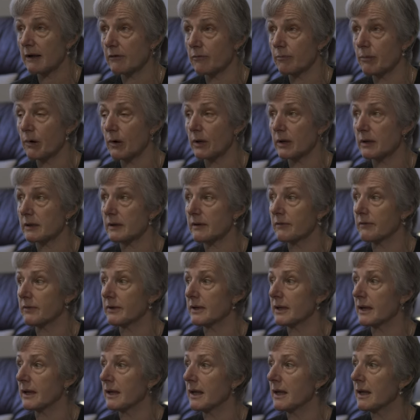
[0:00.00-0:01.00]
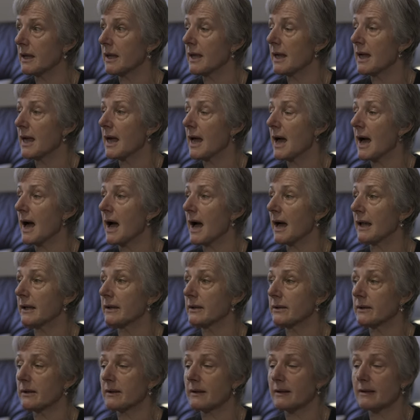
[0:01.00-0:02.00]
of productivity,
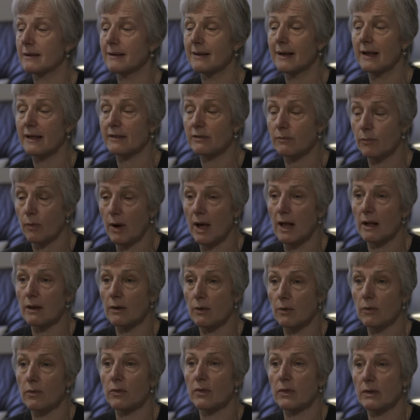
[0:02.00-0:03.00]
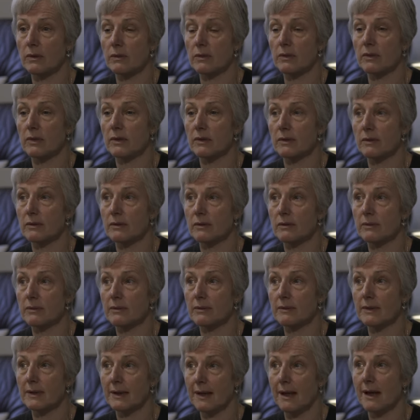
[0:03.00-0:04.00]
and as well, all the
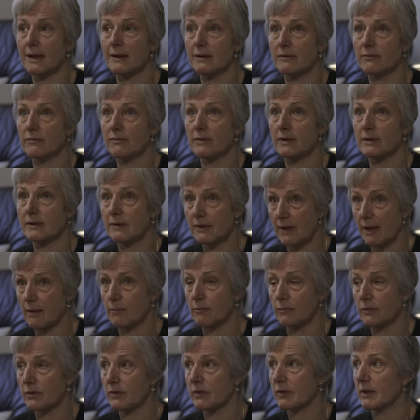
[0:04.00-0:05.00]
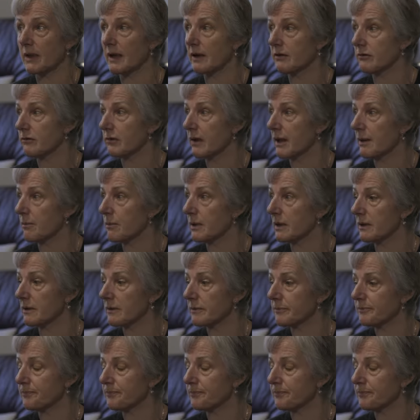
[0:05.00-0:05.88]
kind of attempts at treatment.